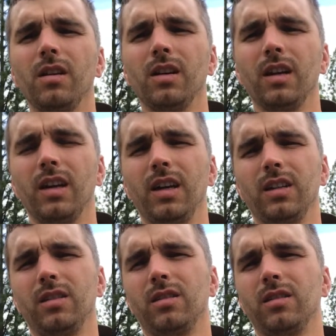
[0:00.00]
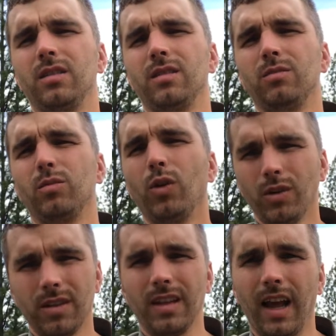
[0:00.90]
It's more
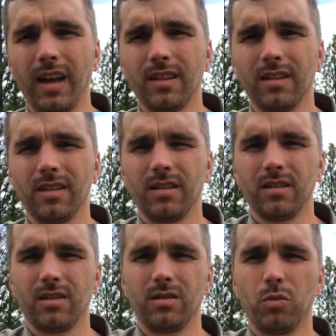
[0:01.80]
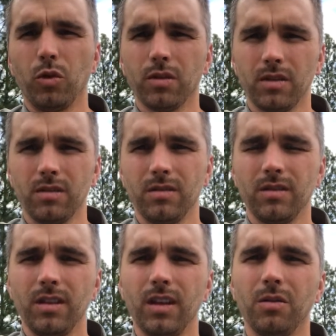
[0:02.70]
than that. It's more than
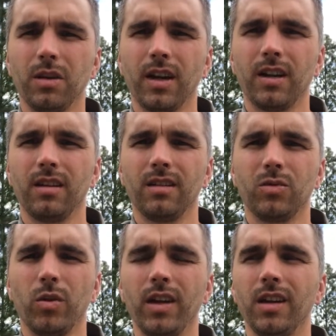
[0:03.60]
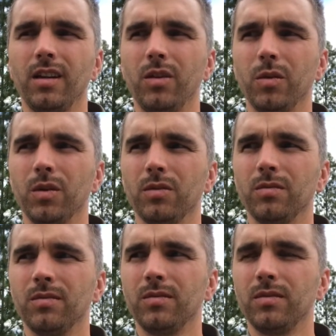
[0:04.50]
what I can explain in human
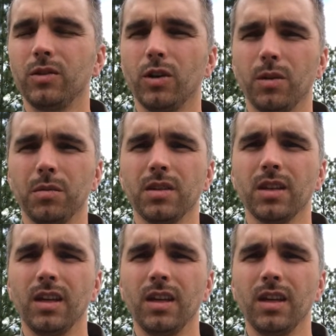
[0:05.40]
terms.